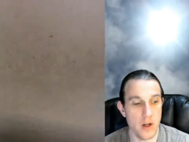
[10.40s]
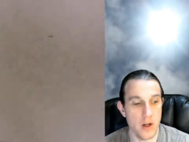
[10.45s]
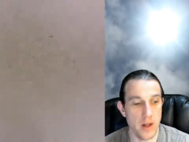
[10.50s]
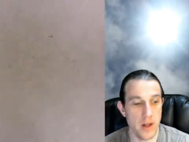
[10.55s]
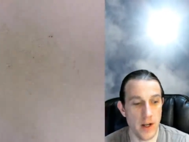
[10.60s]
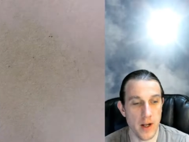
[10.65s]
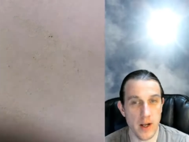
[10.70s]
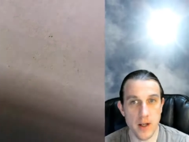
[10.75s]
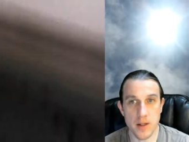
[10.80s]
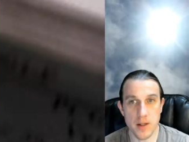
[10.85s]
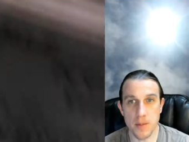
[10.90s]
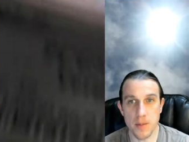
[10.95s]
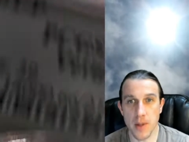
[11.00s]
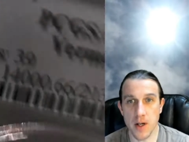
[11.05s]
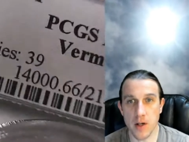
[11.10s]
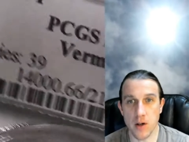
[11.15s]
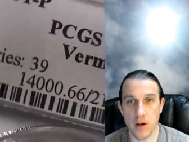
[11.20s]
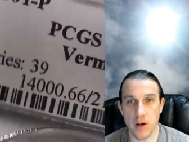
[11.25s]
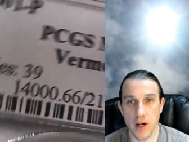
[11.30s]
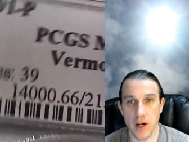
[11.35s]
that has
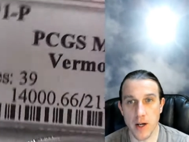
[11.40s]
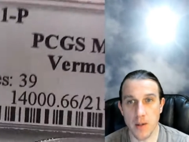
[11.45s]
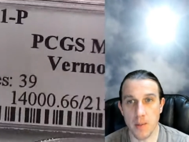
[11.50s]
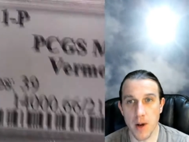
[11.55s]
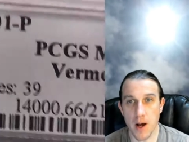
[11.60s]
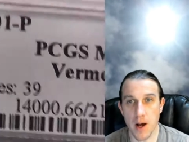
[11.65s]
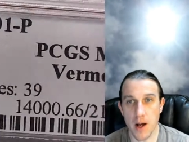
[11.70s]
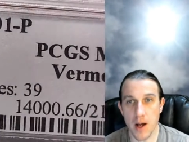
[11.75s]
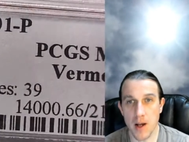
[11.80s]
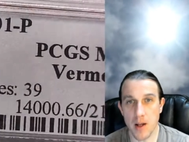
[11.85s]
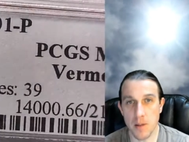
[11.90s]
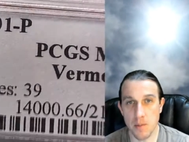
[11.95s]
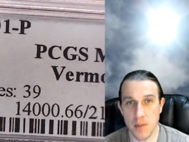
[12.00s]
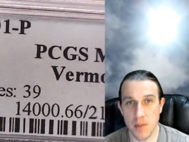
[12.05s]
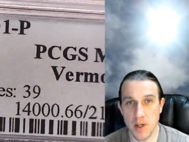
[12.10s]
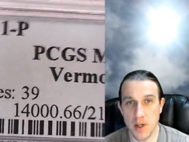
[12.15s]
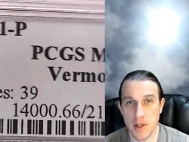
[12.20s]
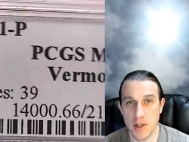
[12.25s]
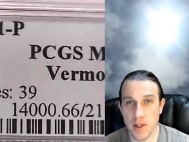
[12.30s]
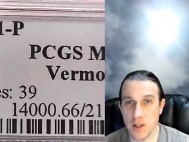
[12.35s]
been graded by
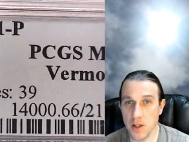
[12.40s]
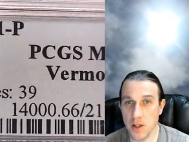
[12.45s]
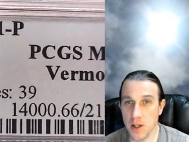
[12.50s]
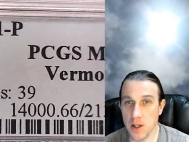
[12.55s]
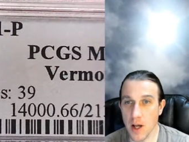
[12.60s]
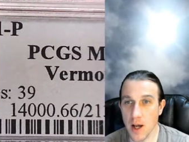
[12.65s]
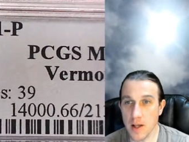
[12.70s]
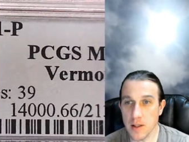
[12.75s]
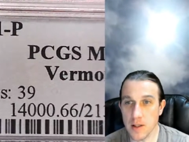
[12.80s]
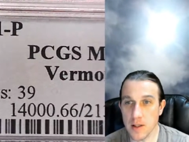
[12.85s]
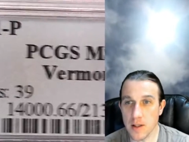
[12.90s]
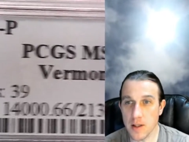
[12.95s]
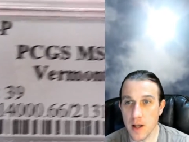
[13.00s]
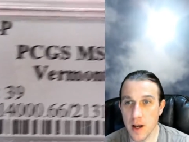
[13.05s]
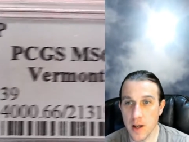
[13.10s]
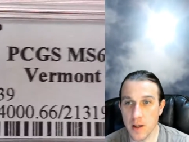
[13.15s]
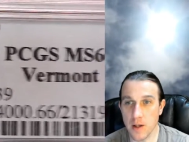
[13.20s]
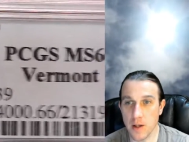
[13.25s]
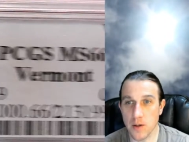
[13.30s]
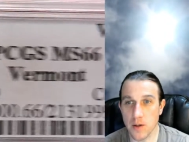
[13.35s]
P C G S,
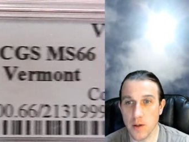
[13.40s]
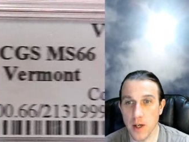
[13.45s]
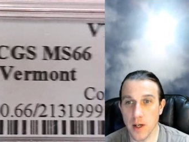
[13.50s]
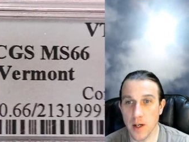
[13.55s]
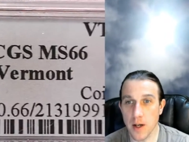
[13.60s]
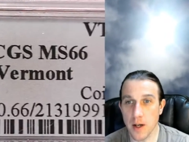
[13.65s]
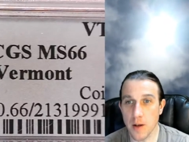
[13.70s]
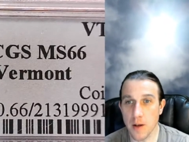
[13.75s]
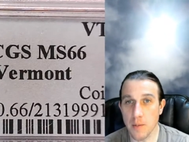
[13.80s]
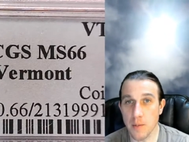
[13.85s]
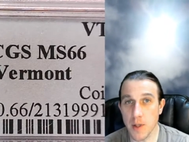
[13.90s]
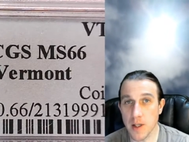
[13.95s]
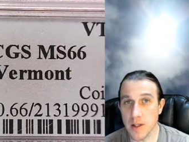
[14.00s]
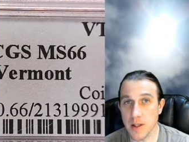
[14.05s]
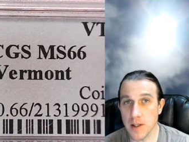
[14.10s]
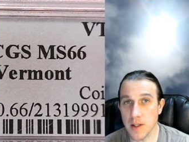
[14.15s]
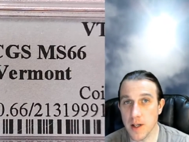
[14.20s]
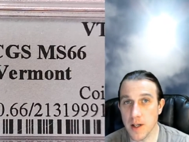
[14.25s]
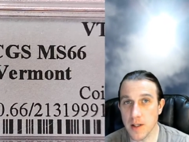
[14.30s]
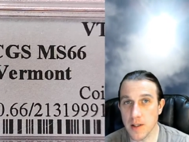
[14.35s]
and they graded it Mint
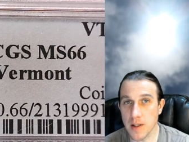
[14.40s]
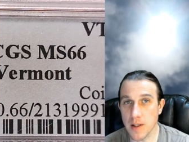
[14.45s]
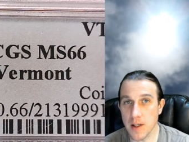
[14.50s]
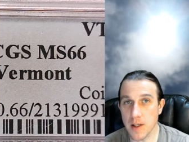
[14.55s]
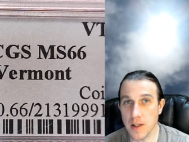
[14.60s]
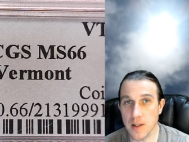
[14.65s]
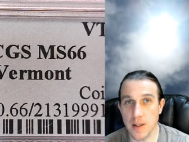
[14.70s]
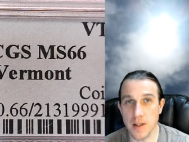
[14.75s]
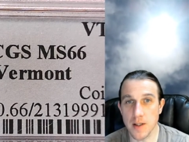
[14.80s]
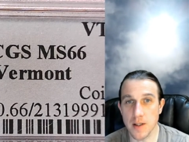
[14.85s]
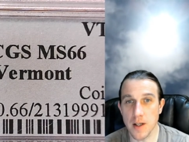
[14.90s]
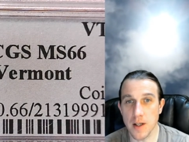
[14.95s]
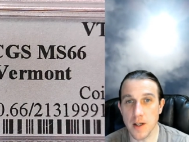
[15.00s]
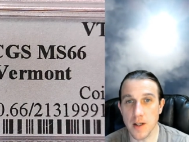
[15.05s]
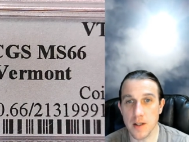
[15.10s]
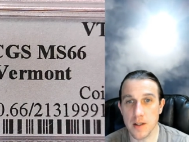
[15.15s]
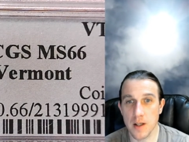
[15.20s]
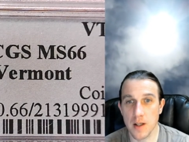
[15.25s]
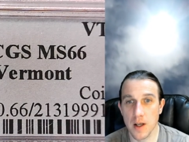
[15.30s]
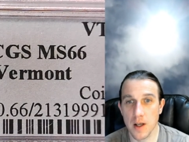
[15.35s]
State
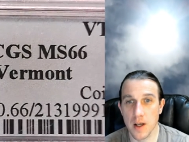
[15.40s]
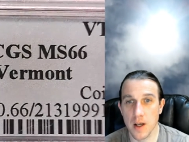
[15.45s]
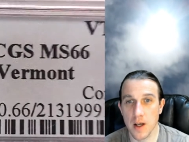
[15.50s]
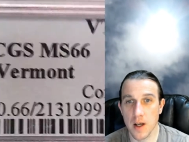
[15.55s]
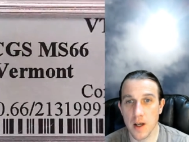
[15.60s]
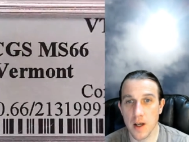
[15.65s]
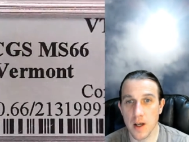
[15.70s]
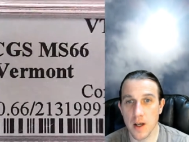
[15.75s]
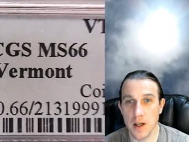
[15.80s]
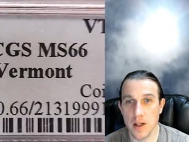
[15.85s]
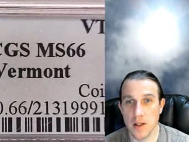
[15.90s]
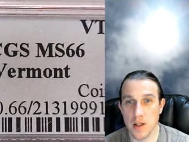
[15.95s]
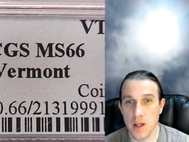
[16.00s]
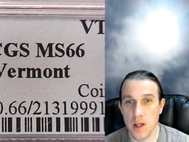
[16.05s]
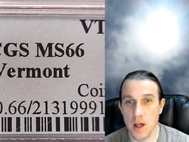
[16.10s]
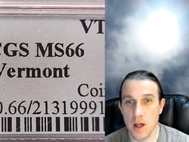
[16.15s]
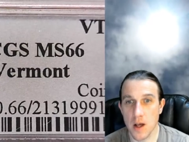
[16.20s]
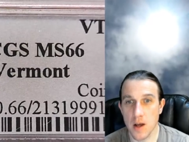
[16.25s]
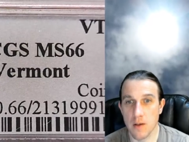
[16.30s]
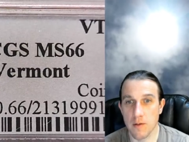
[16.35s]
sixty-six. It is
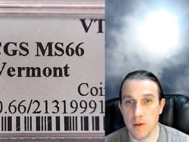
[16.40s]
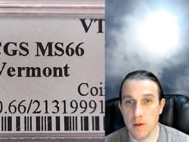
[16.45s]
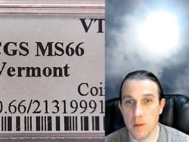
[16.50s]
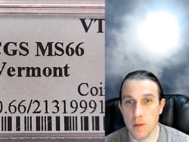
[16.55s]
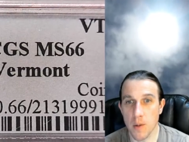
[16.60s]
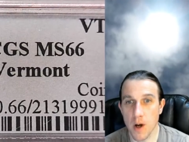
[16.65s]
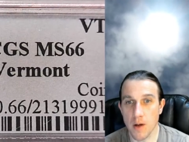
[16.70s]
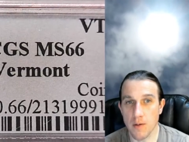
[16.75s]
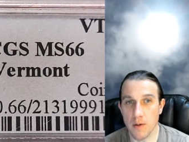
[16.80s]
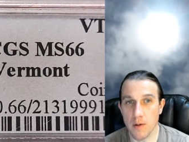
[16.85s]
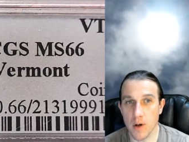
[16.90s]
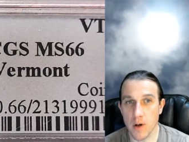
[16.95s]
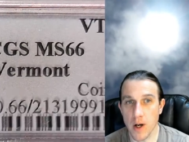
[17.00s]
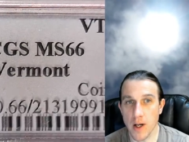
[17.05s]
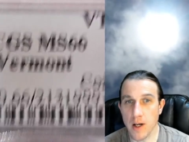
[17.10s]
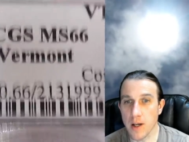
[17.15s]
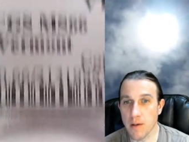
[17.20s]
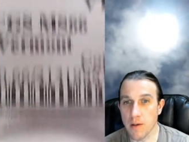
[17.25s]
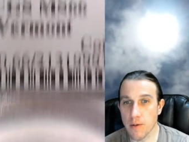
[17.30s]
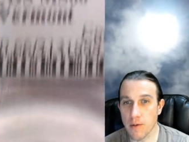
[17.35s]
the Vermont
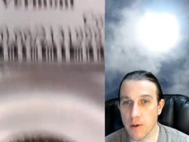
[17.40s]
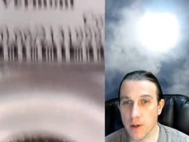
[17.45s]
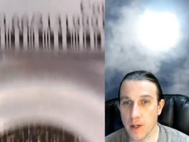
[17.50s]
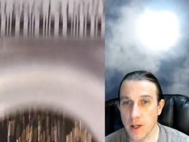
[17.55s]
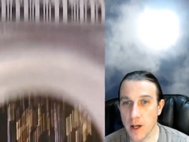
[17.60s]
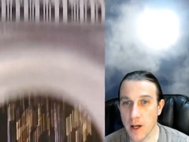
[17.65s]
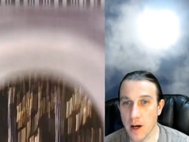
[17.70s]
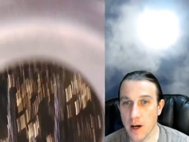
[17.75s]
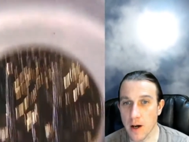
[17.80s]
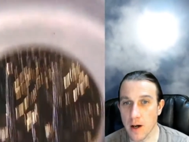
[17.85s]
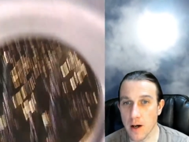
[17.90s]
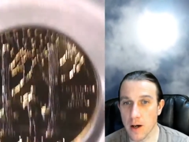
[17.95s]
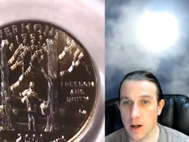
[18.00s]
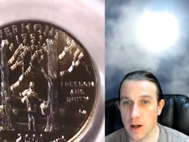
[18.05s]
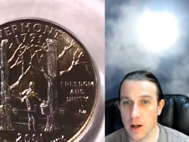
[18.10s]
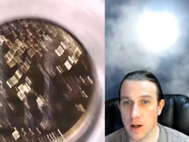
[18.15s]
variety for the year.